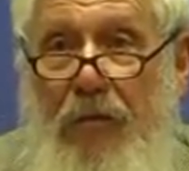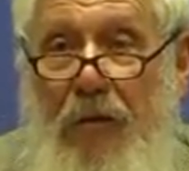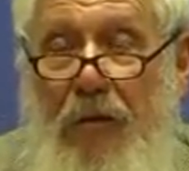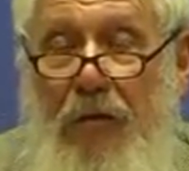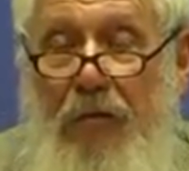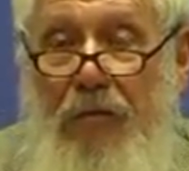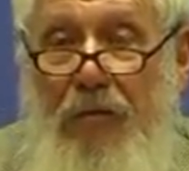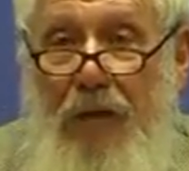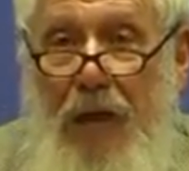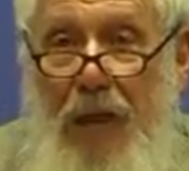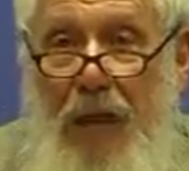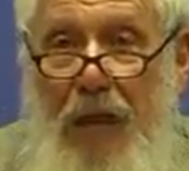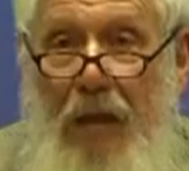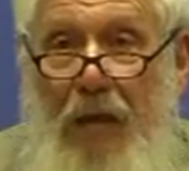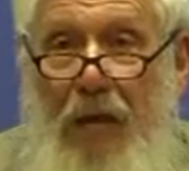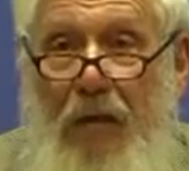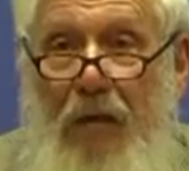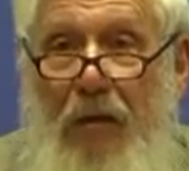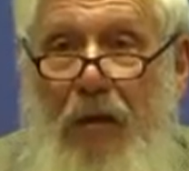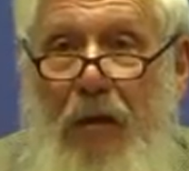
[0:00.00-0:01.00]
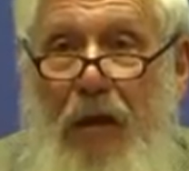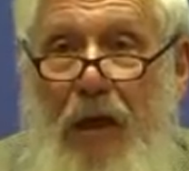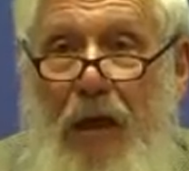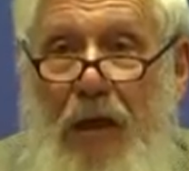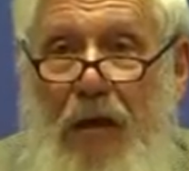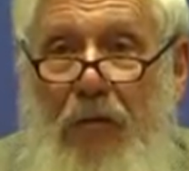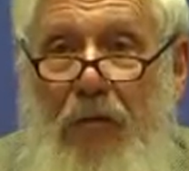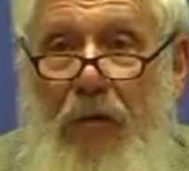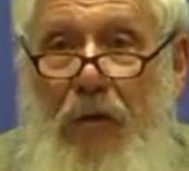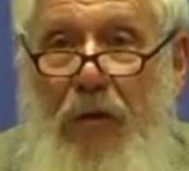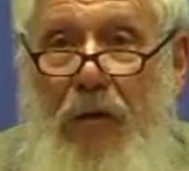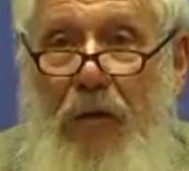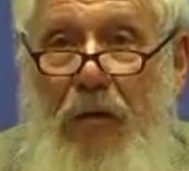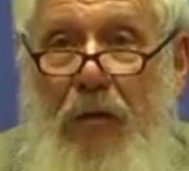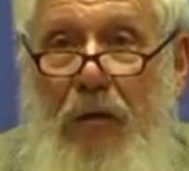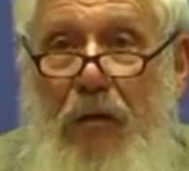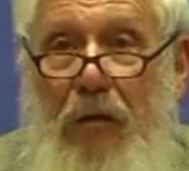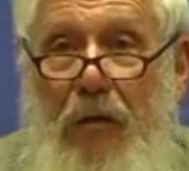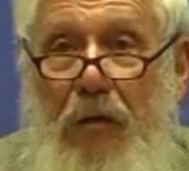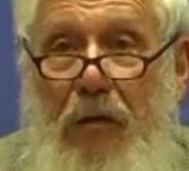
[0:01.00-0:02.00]
sell our
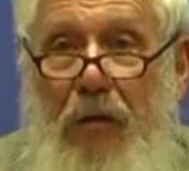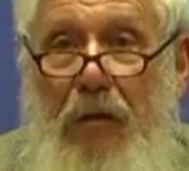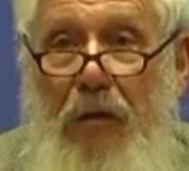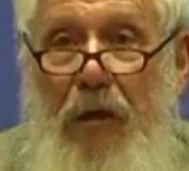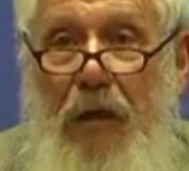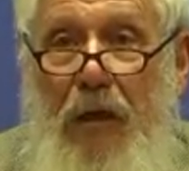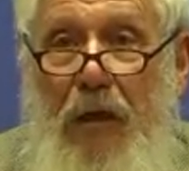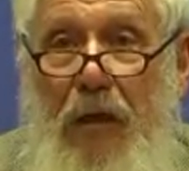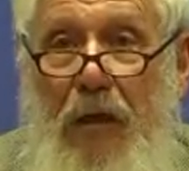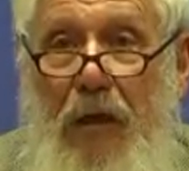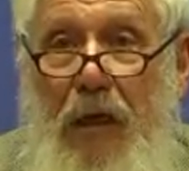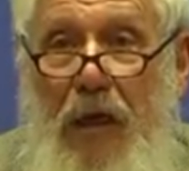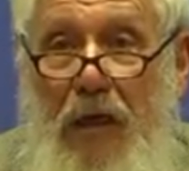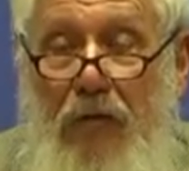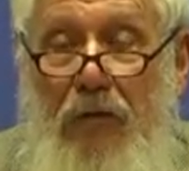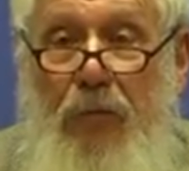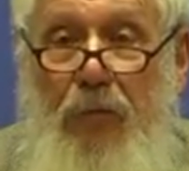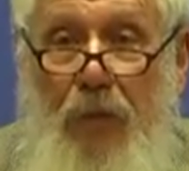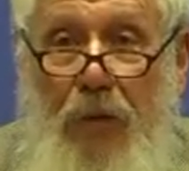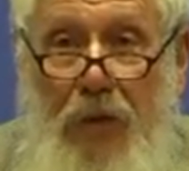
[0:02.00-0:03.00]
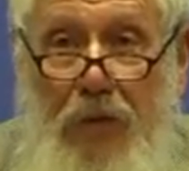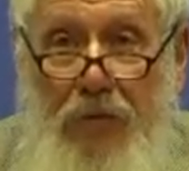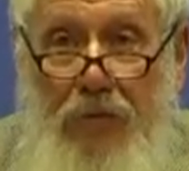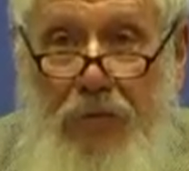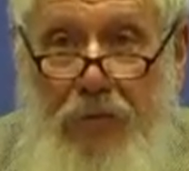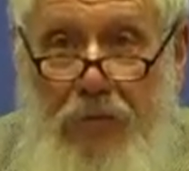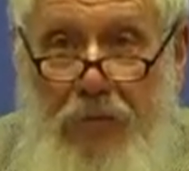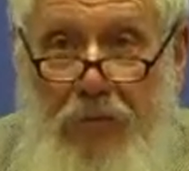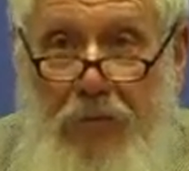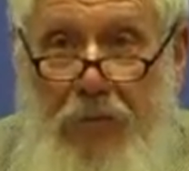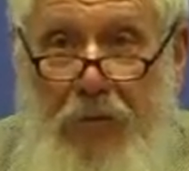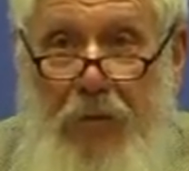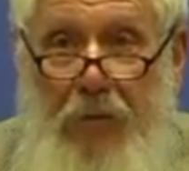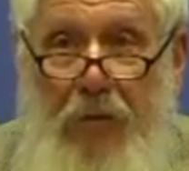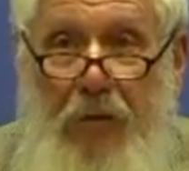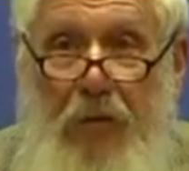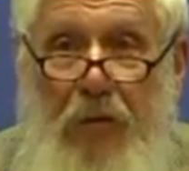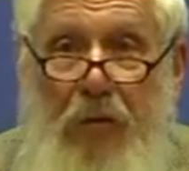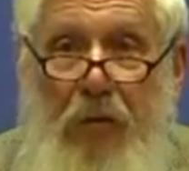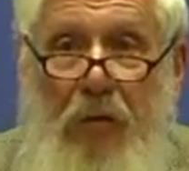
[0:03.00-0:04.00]
Arab cousins
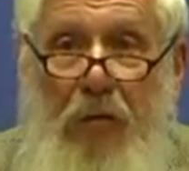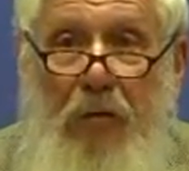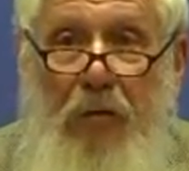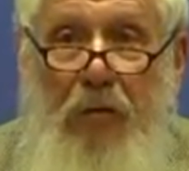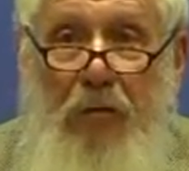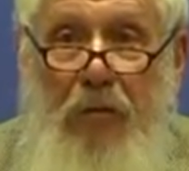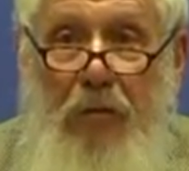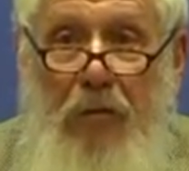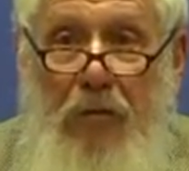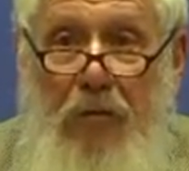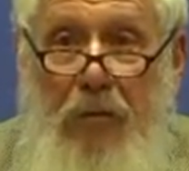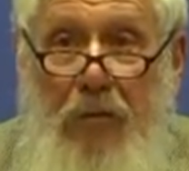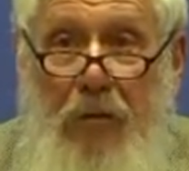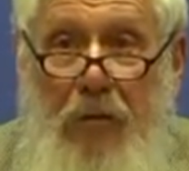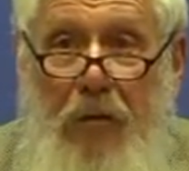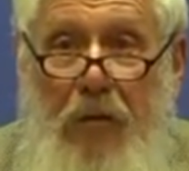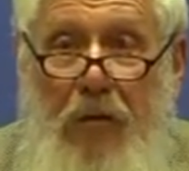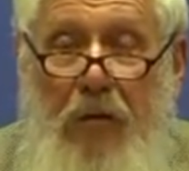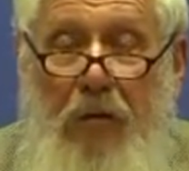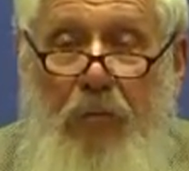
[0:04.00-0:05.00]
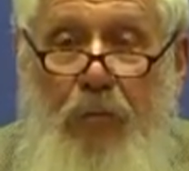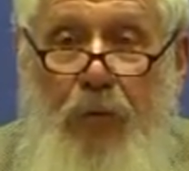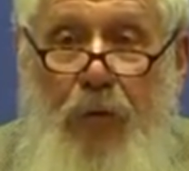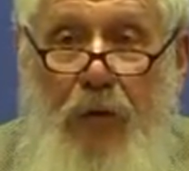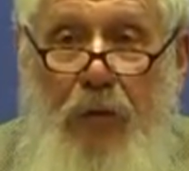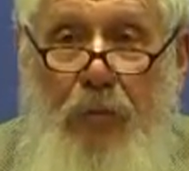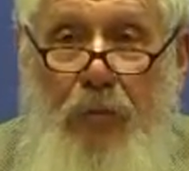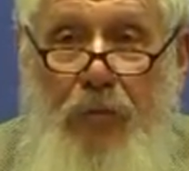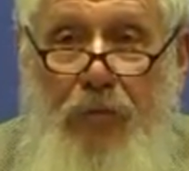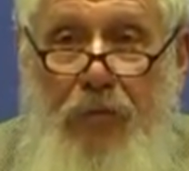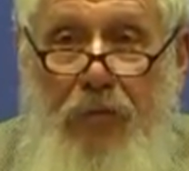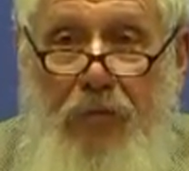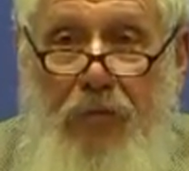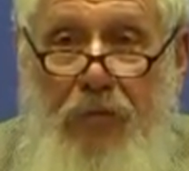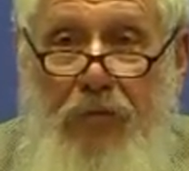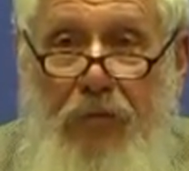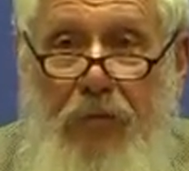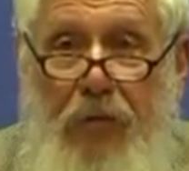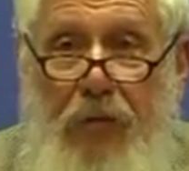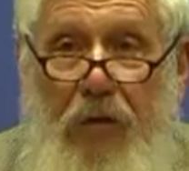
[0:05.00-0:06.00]
on the
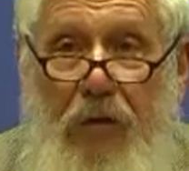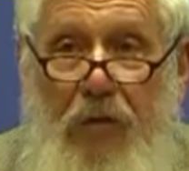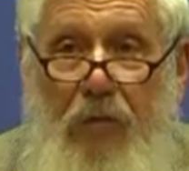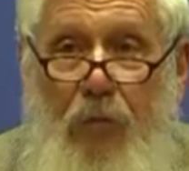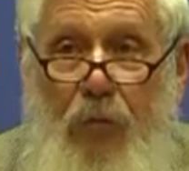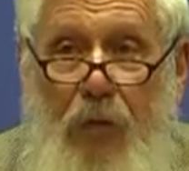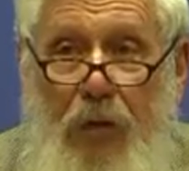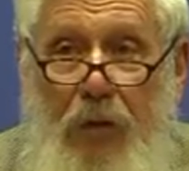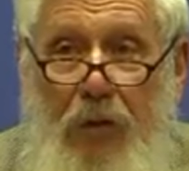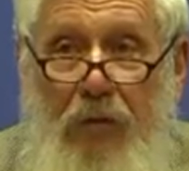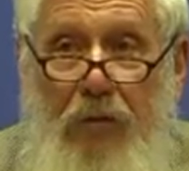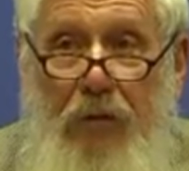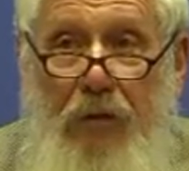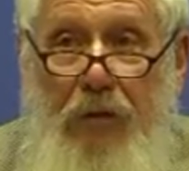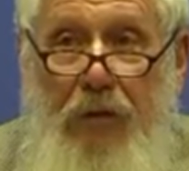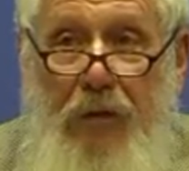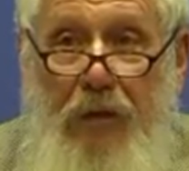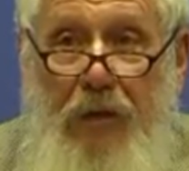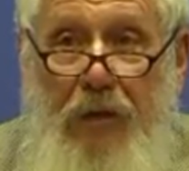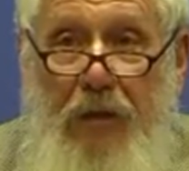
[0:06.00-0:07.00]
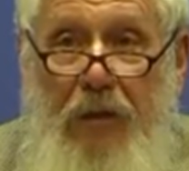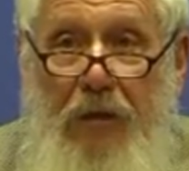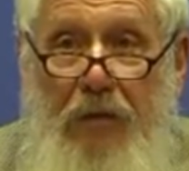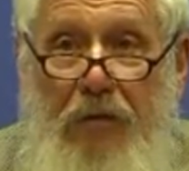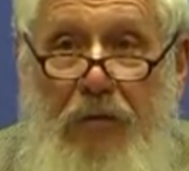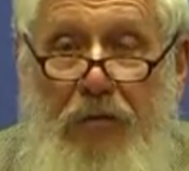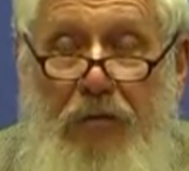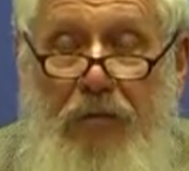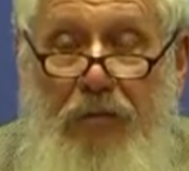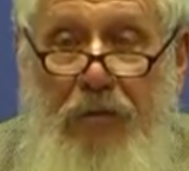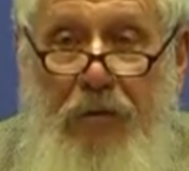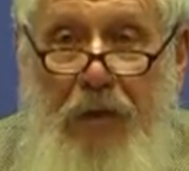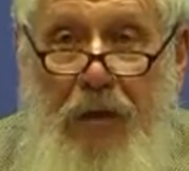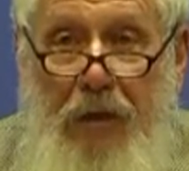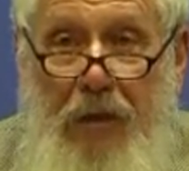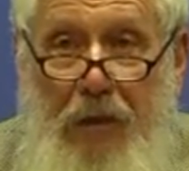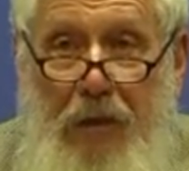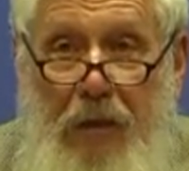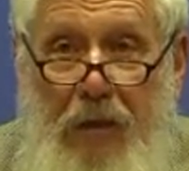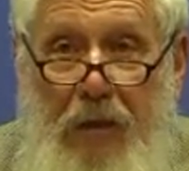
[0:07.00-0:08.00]
proposition that we are intending to stay
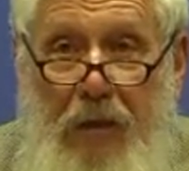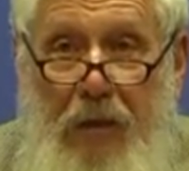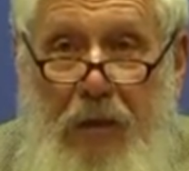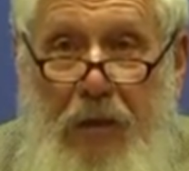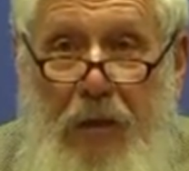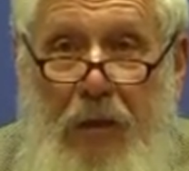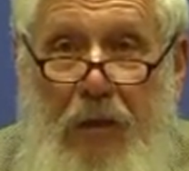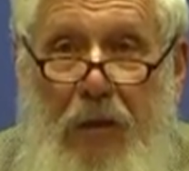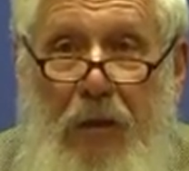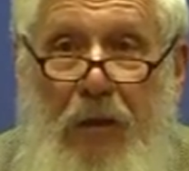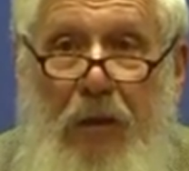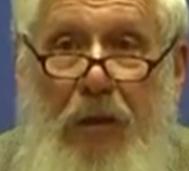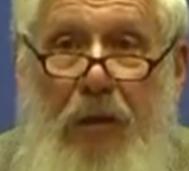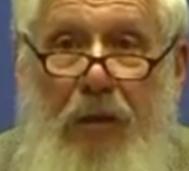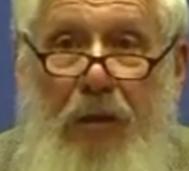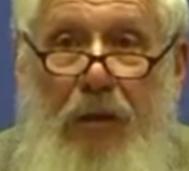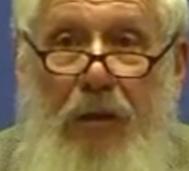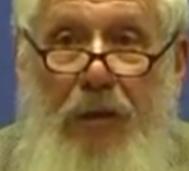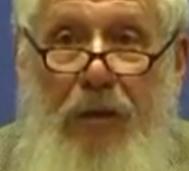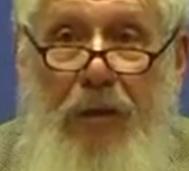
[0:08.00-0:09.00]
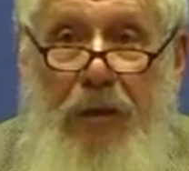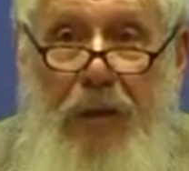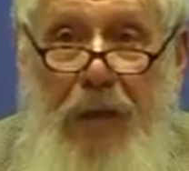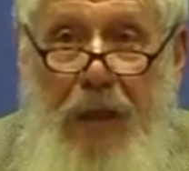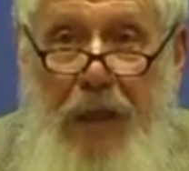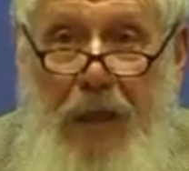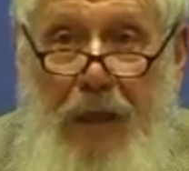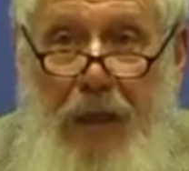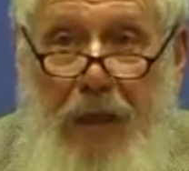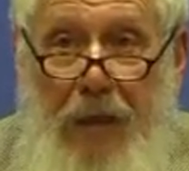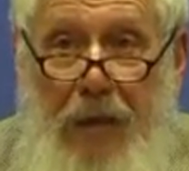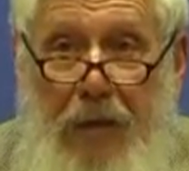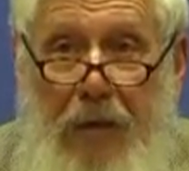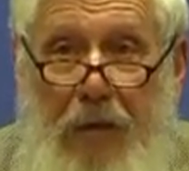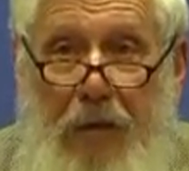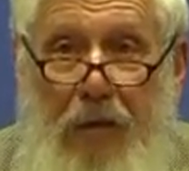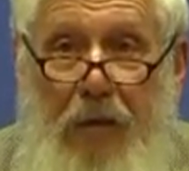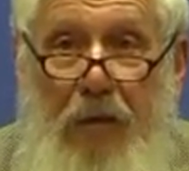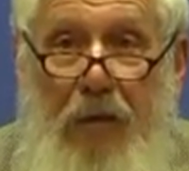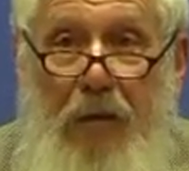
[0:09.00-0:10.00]
here, then
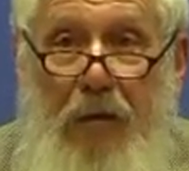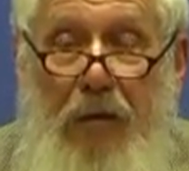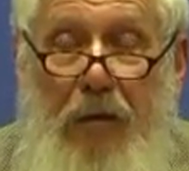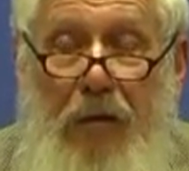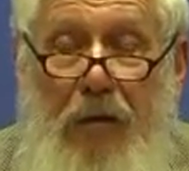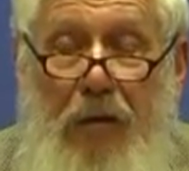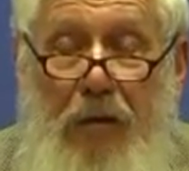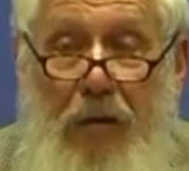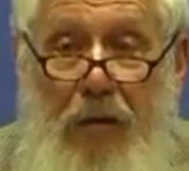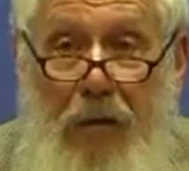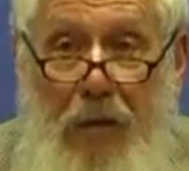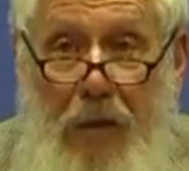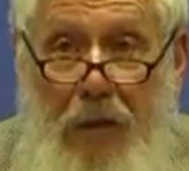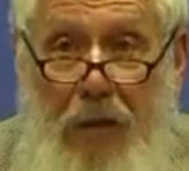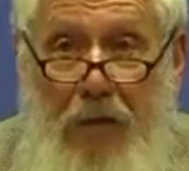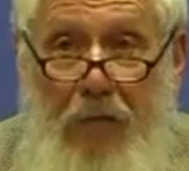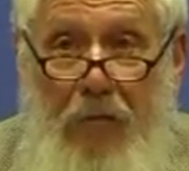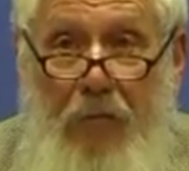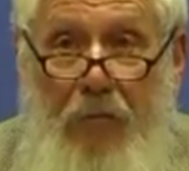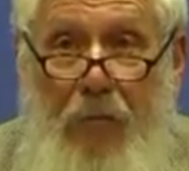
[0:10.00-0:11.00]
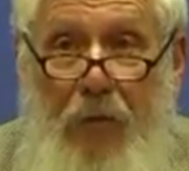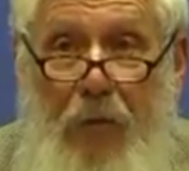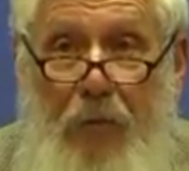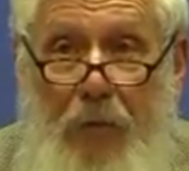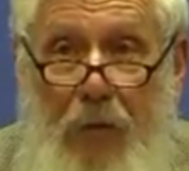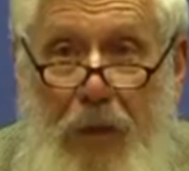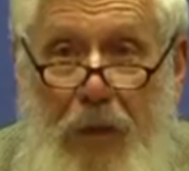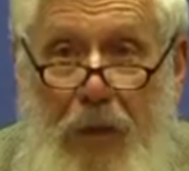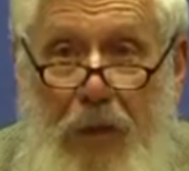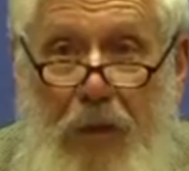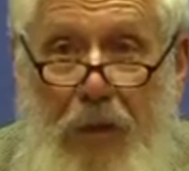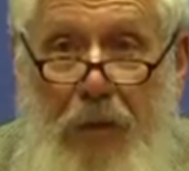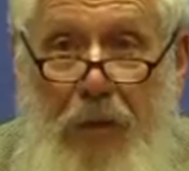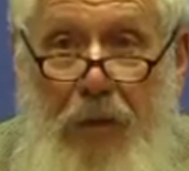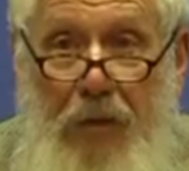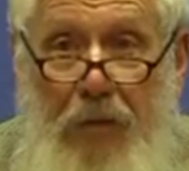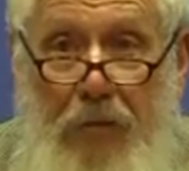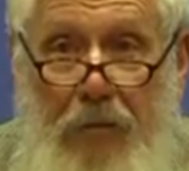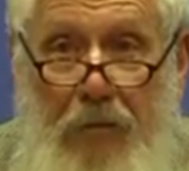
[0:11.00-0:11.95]
we may get